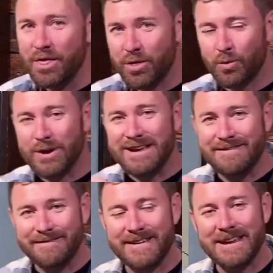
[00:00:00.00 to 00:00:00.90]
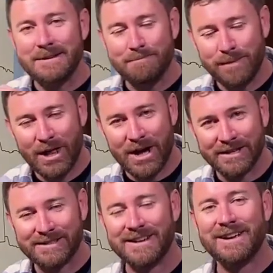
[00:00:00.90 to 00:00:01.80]
3 feet
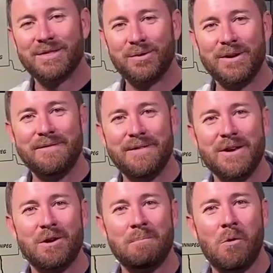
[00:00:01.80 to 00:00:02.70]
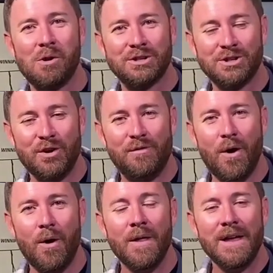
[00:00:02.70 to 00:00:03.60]
plus. 3 feet or more
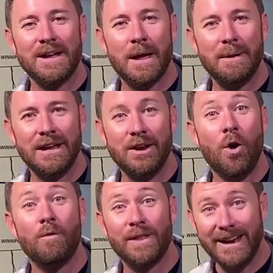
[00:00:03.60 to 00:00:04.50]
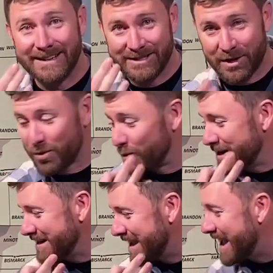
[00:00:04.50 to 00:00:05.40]
snowfall coming in over the next
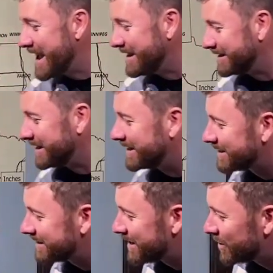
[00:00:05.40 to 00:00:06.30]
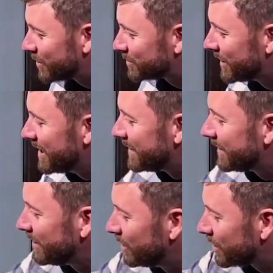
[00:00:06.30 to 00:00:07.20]
3 days into the Sierras. Then
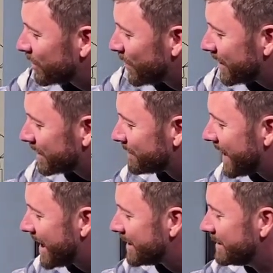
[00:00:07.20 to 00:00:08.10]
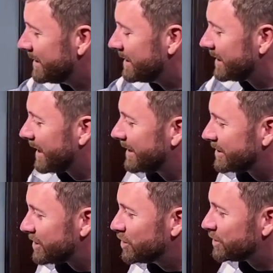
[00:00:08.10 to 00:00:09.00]
you look throughout Nevada, into
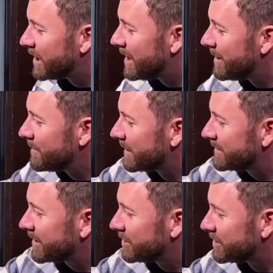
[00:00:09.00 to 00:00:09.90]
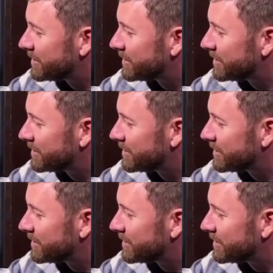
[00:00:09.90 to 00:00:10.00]
Utah, sections